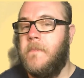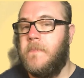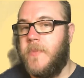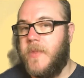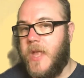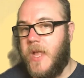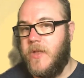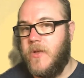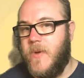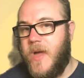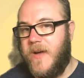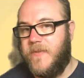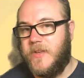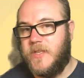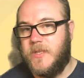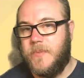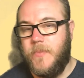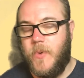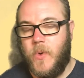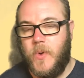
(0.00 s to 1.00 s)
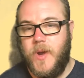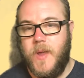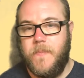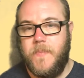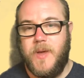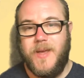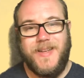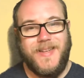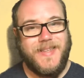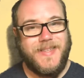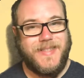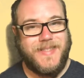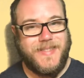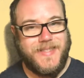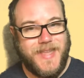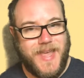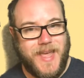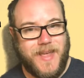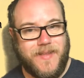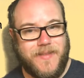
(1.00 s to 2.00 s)
Then you have a small number,
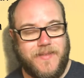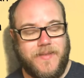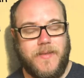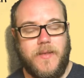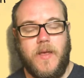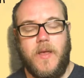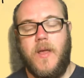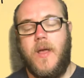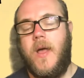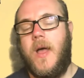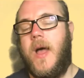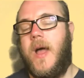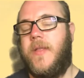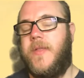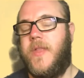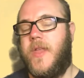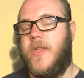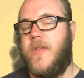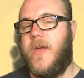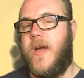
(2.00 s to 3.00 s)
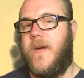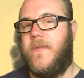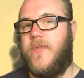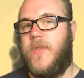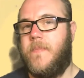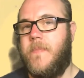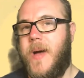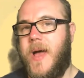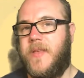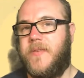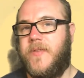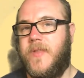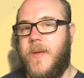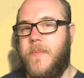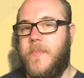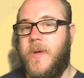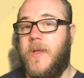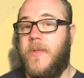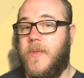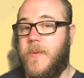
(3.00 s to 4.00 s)
6, and then you have the mass
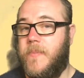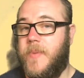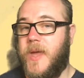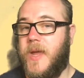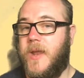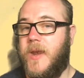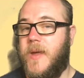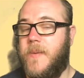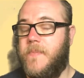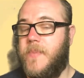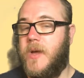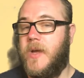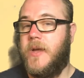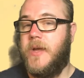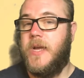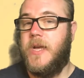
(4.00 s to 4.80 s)
number, the bigger number,